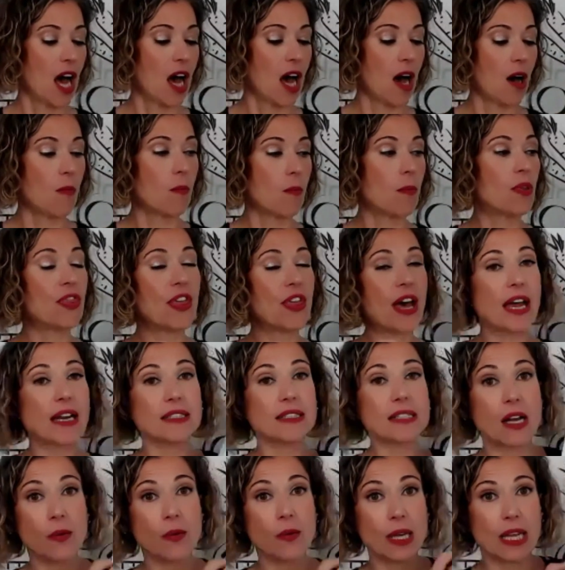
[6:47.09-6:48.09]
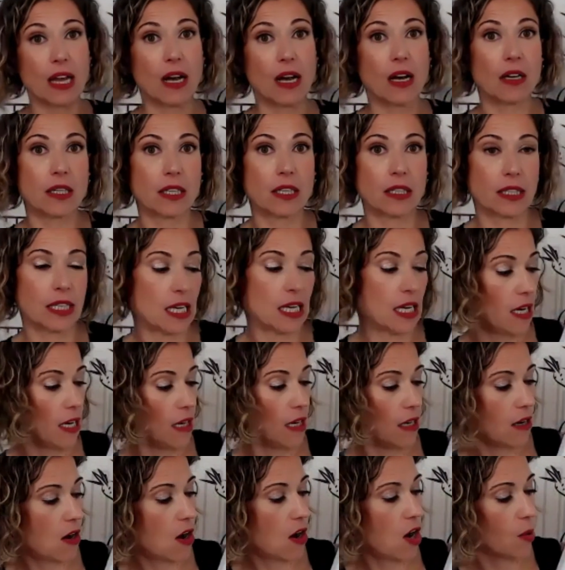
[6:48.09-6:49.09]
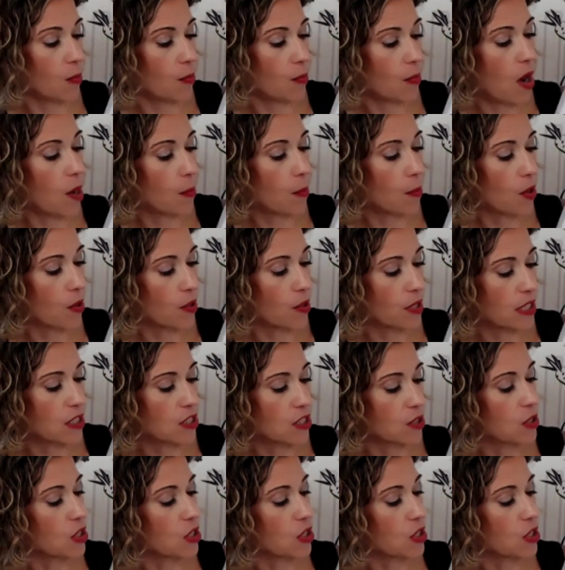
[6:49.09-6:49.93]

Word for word: Um, but that is how we calculate our, our protein.